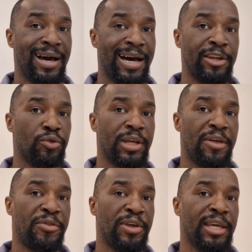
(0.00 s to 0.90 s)
I do
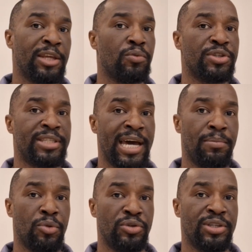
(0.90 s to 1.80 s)
not think it was
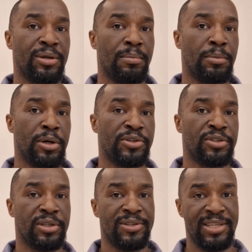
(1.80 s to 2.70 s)
that
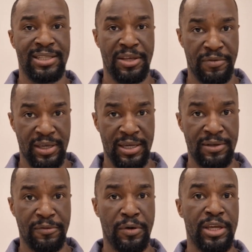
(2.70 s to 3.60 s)
much
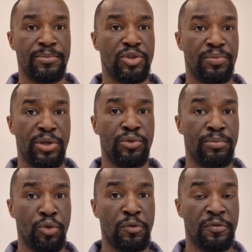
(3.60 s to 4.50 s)
significant for him to be
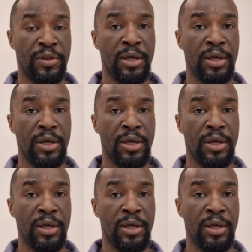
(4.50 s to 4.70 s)
removed.